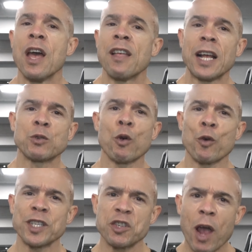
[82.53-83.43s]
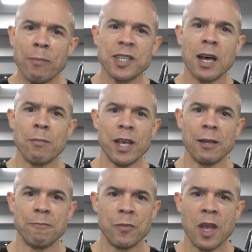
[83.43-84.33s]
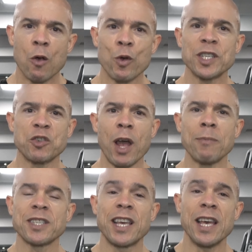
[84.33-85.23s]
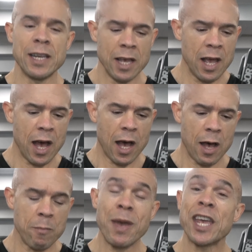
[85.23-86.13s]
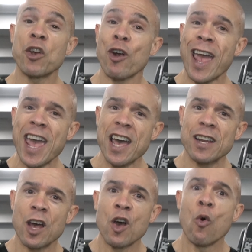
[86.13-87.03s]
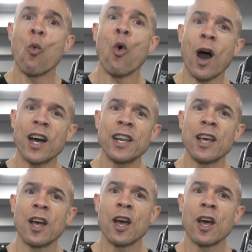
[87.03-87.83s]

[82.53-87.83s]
That's where wrist straps come in. Wrist straps can make your hand one